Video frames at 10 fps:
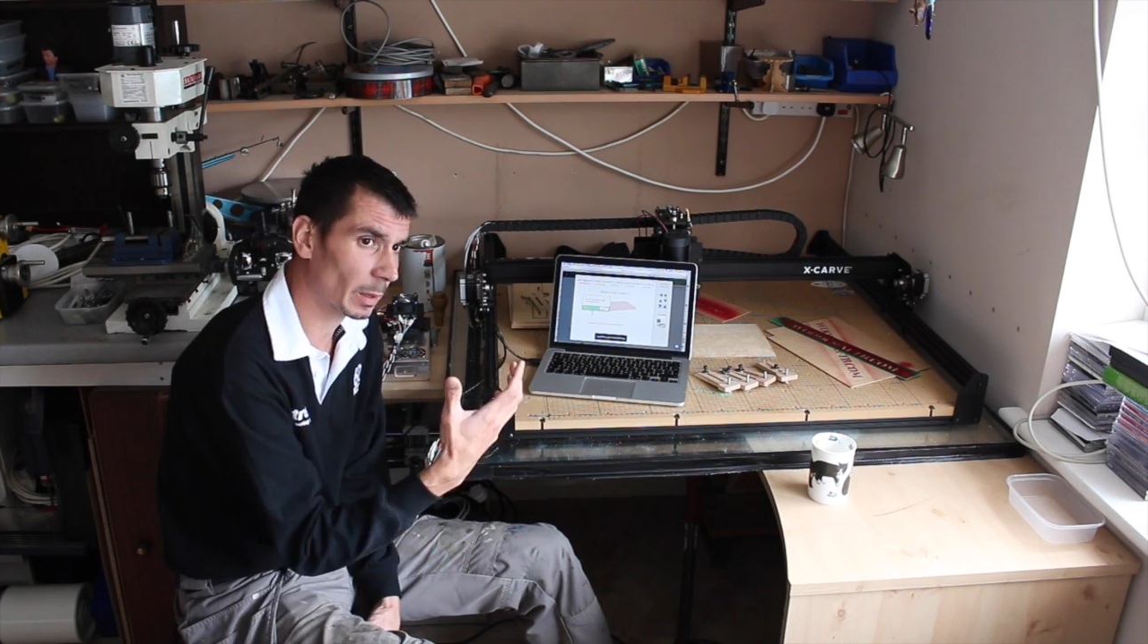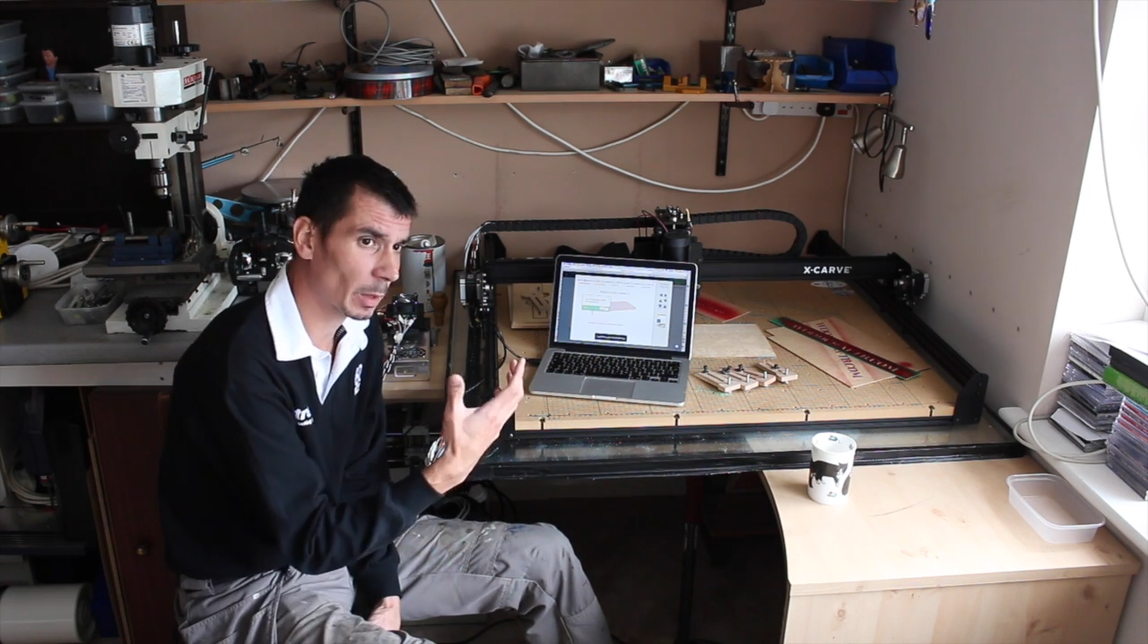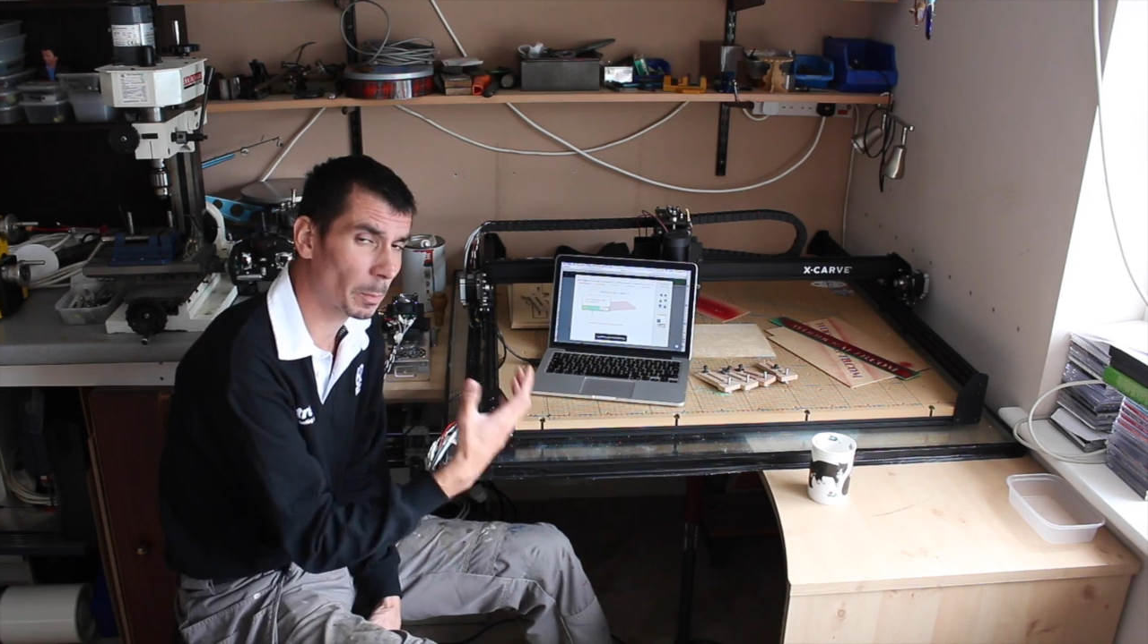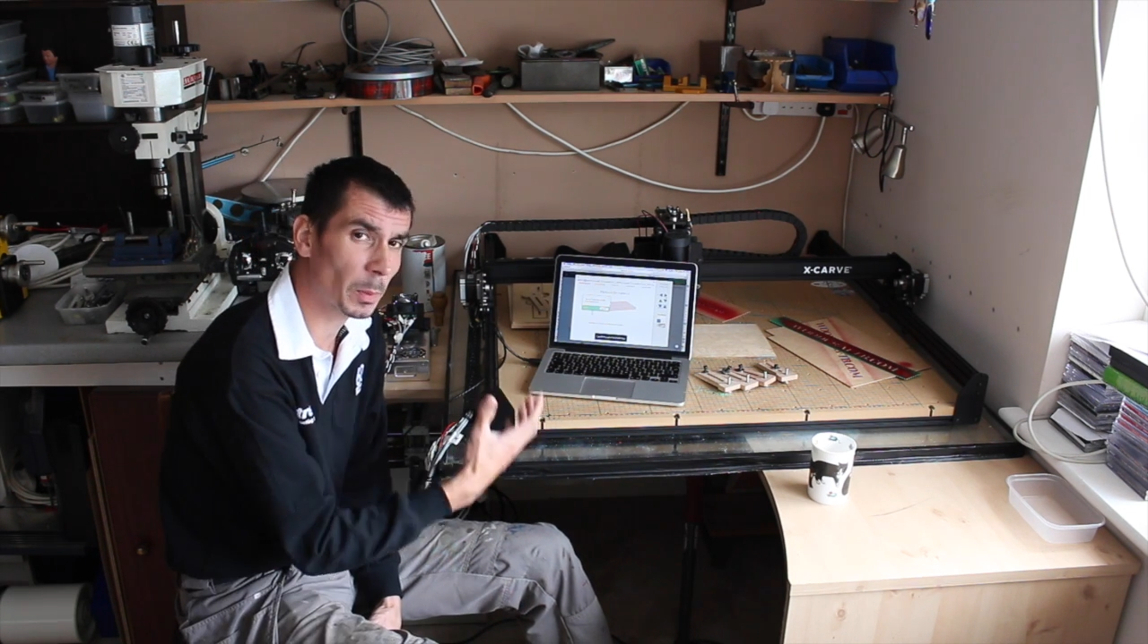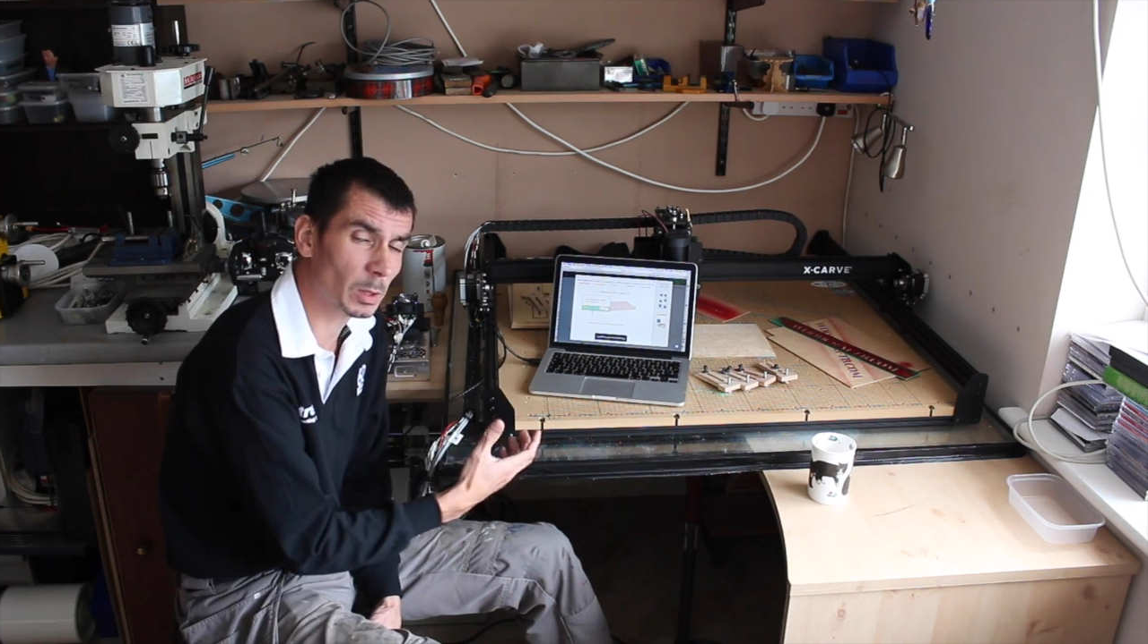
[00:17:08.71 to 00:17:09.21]

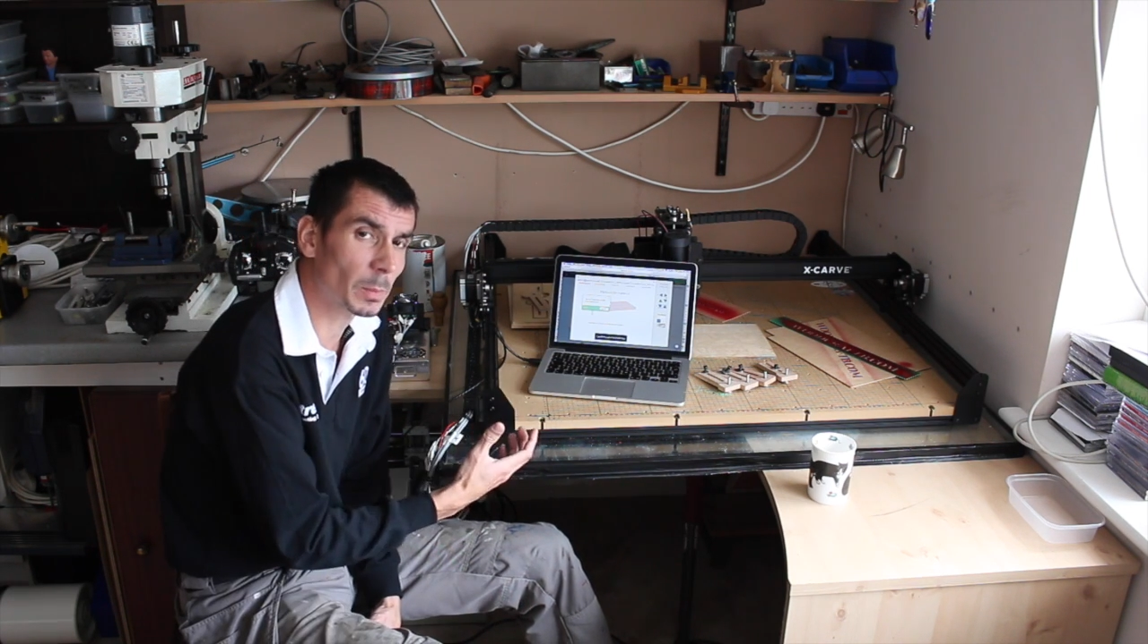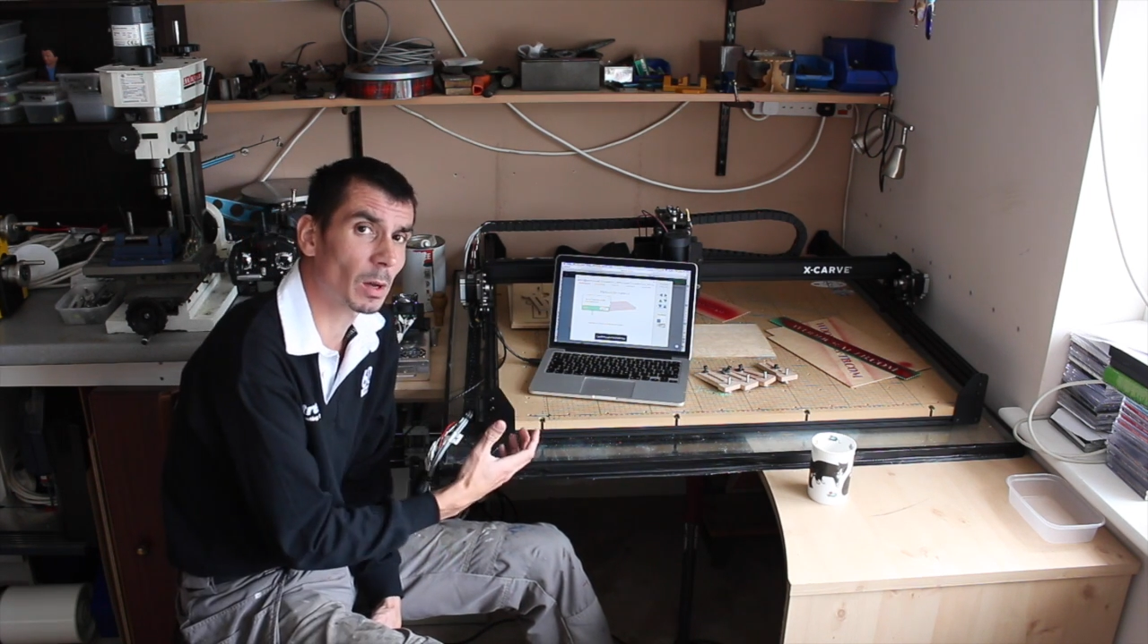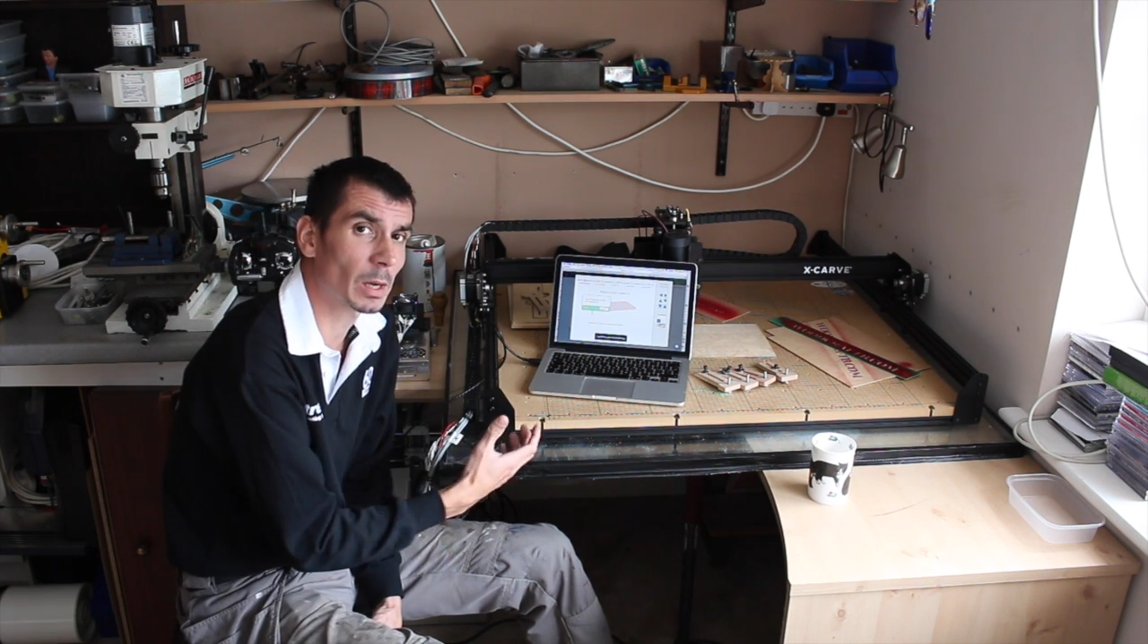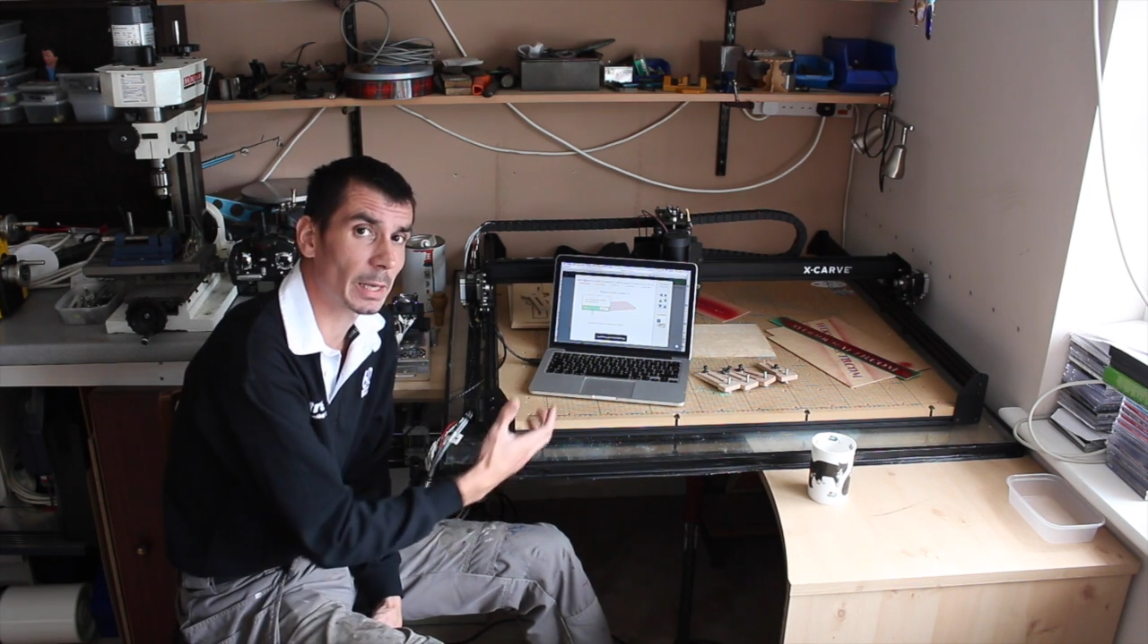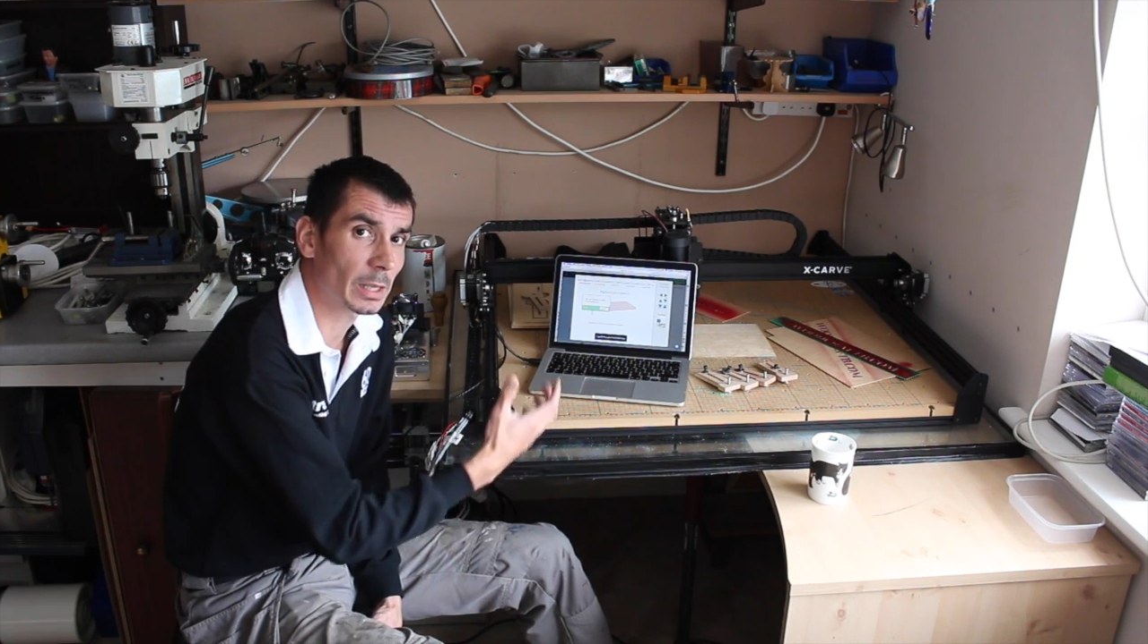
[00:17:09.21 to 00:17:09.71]
The bottom
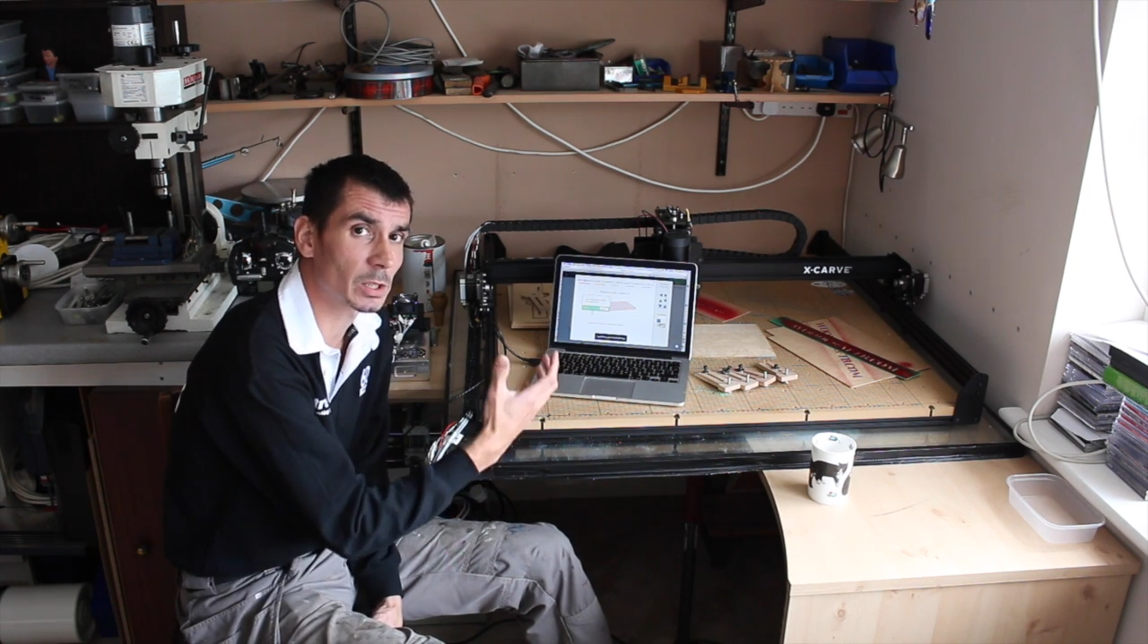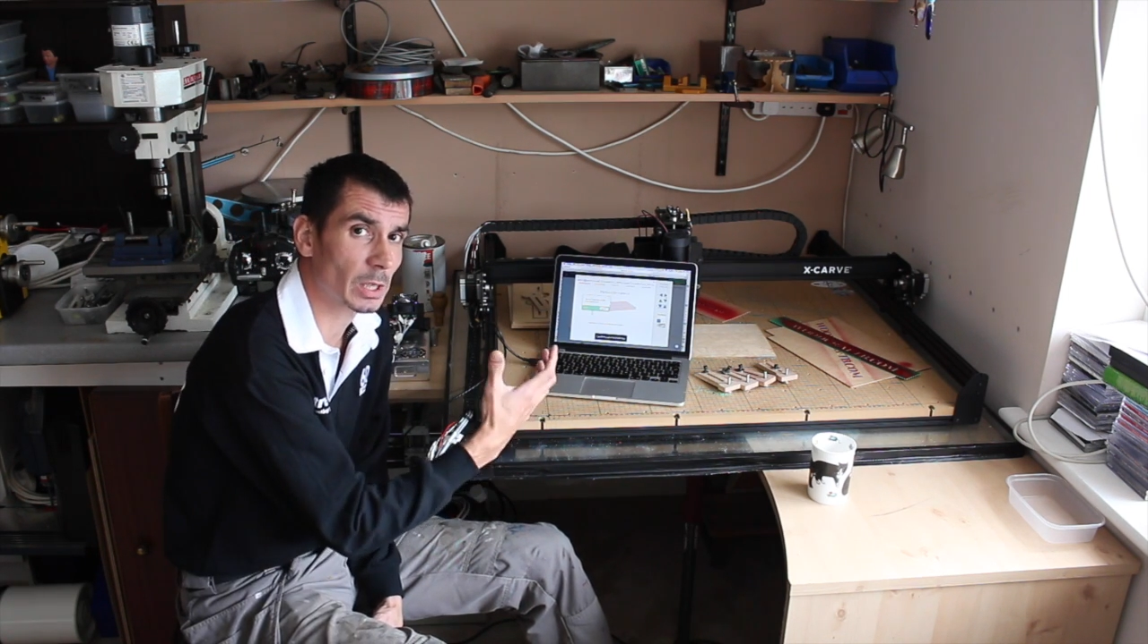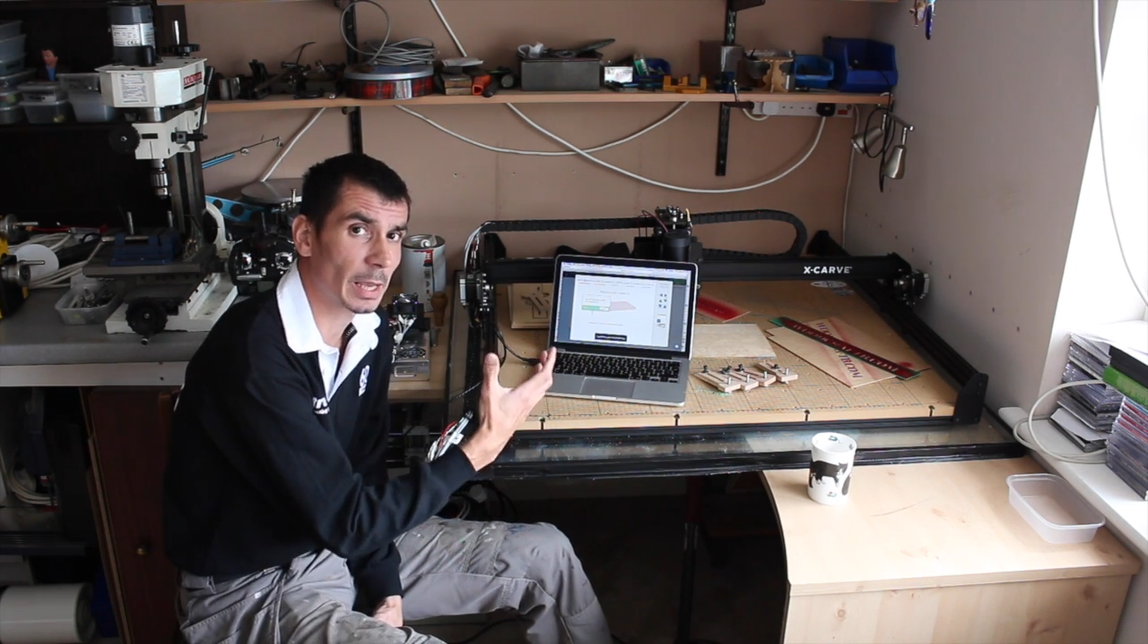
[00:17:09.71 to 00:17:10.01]
line is,